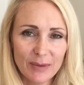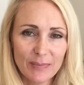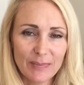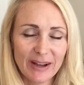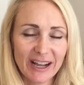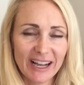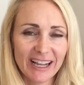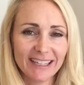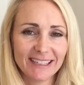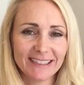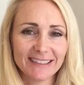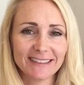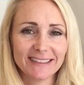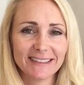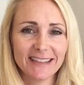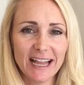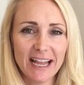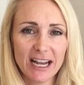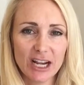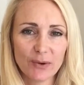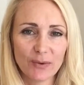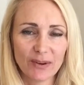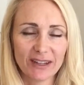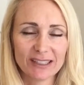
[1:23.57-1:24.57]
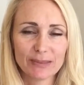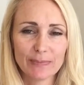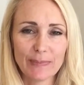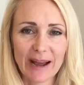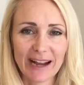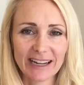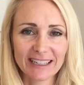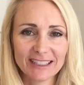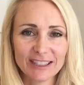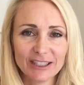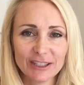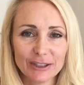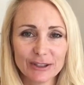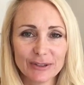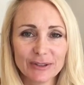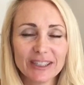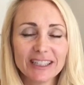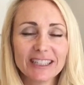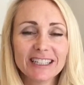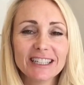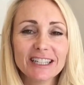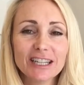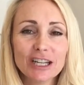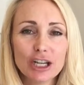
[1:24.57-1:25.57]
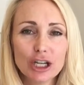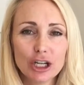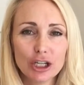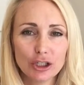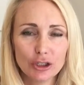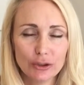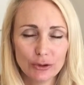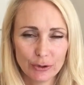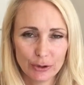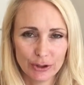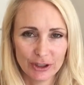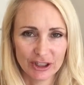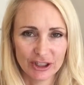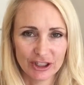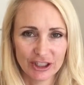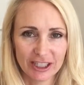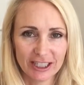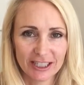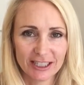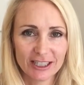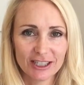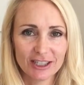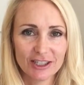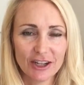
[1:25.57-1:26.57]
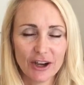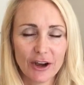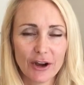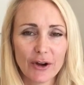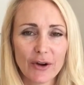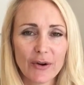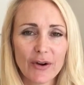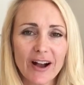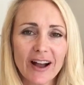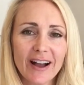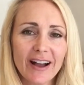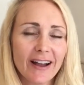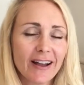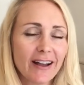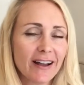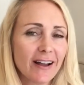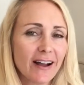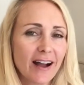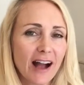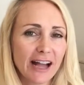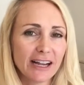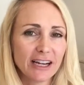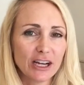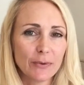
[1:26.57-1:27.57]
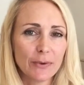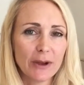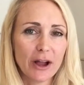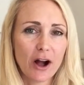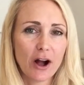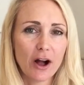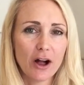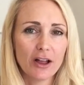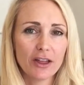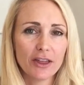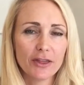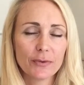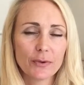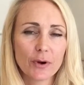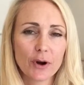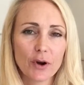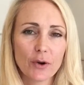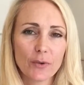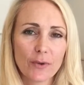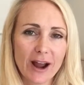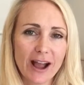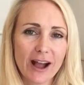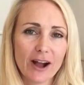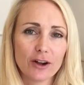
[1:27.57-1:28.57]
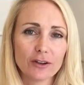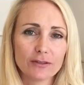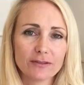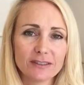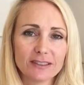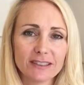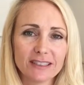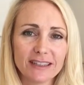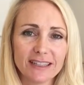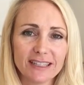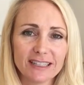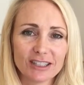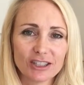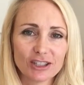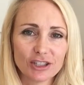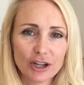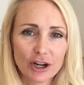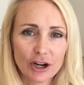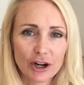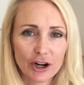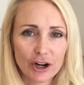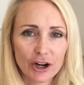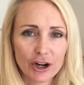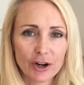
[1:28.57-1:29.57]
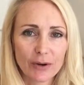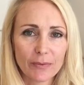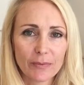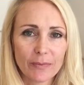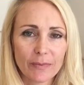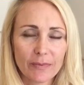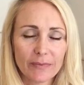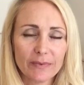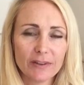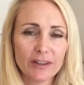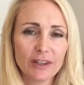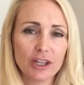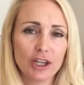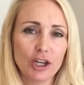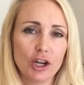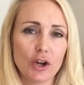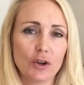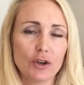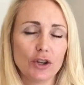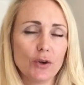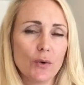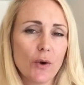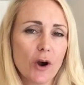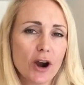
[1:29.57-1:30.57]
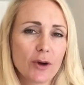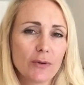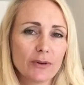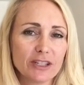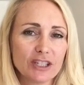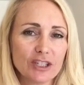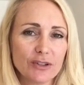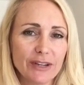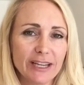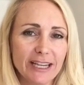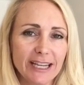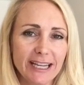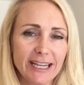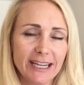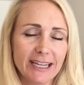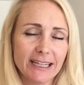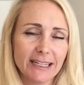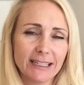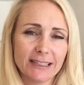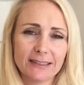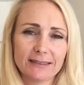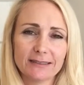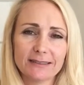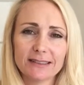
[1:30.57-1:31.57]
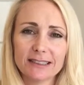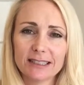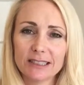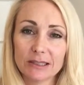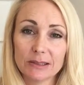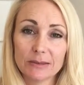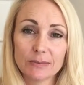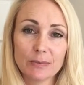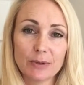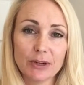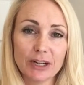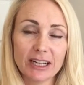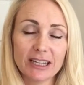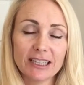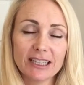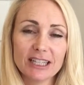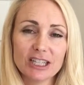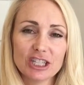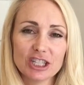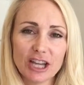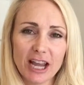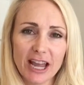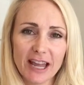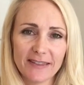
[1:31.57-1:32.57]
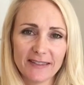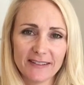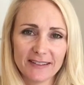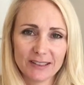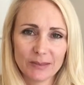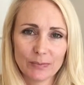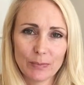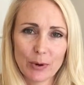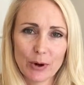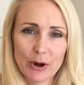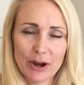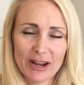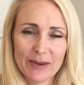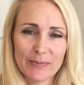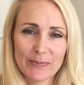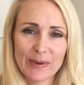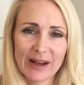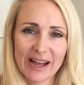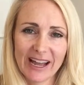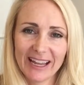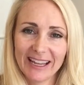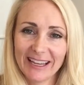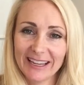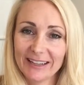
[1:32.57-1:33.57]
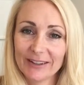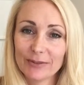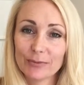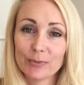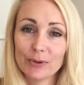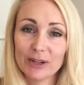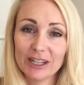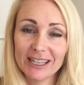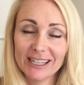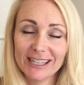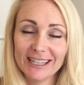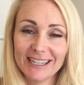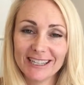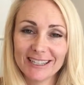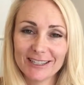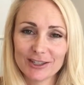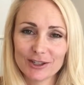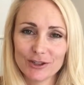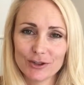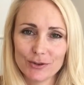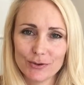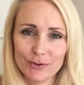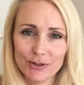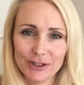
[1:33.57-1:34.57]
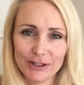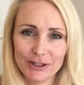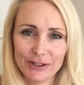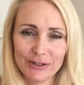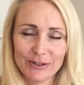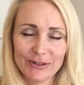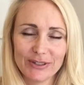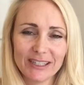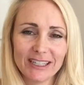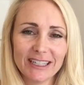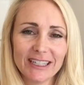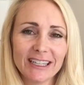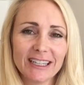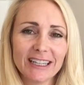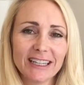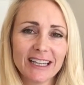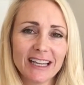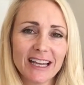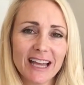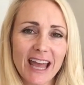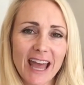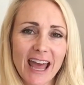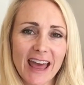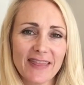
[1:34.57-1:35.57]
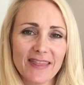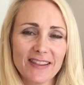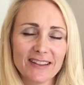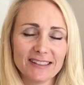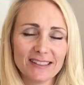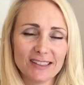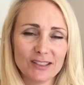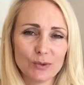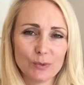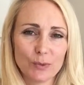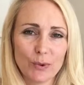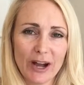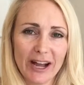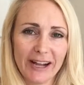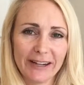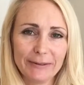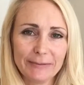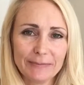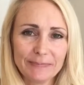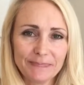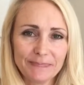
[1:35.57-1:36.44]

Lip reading: But anyways, back to nutrition. So I know we all throw around this term, you are what you eat, and it's pretty cliche at this point, but it really is true, and this is why.